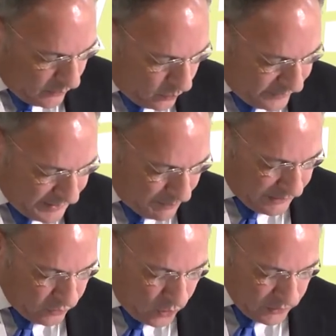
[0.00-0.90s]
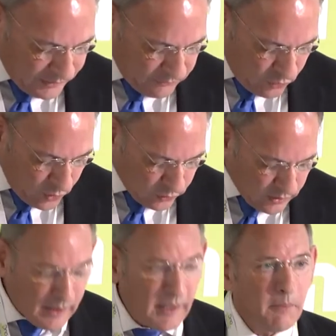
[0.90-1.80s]
with the minority
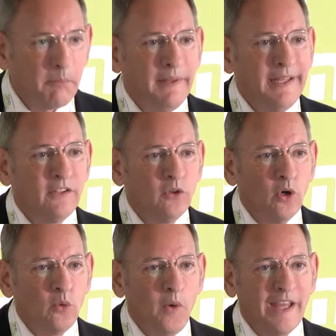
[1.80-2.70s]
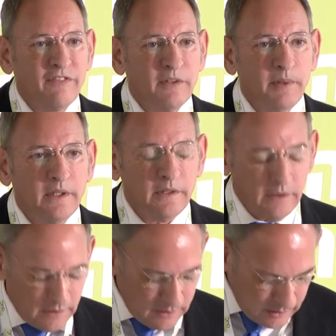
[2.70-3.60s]
vote being non-waivable
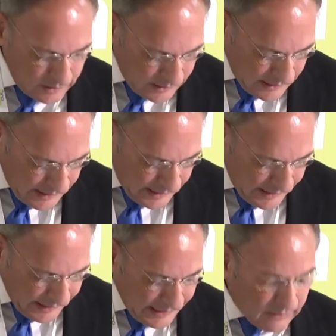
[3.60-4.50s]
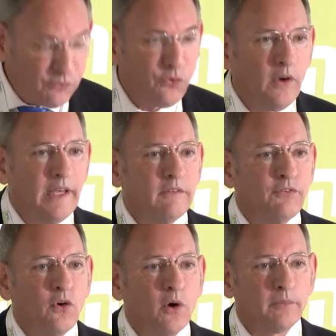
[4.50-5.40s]
and fully
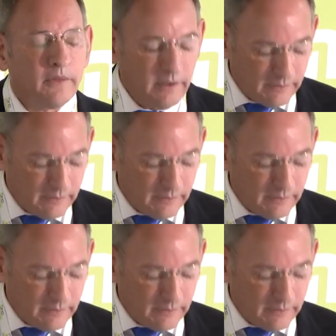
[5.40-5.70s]
informed.